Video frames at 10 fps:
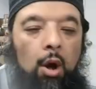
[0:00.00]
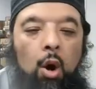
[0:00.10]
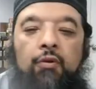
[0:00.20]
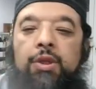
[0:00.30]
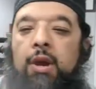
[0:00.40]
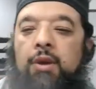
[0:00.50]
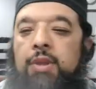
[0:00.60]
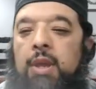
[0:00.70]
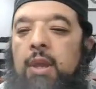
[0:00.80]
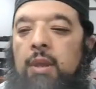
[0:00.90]
Over there,
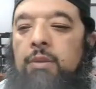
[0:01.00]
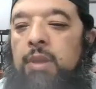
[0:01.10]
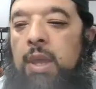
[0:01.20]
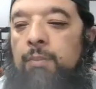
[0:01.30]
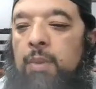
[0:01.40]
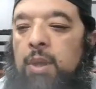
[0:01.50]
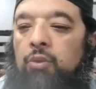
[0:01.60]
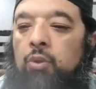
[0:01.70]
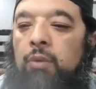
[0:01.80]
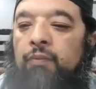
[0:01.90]
the theme
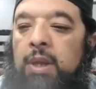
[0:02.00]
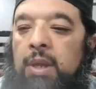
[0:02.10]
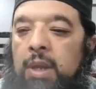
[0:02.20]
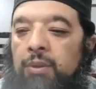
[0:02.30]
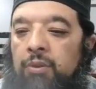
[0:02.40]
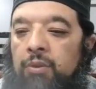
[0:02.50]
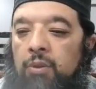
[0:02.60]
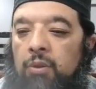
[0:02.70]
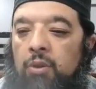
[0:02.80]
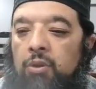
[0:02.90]
in Surah Al-Fil is
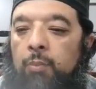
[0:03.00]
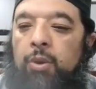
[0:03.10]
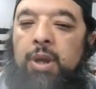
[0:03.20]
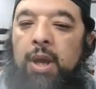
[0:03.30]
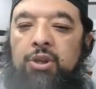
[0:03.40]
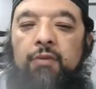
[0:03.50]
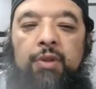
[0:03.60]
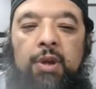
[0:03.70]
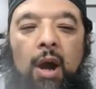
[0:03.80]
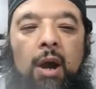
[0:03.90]
the protection
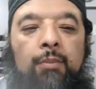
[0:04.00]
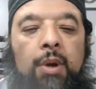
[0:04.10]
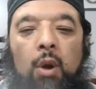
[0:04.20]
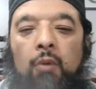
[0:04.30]
of the Kaaba.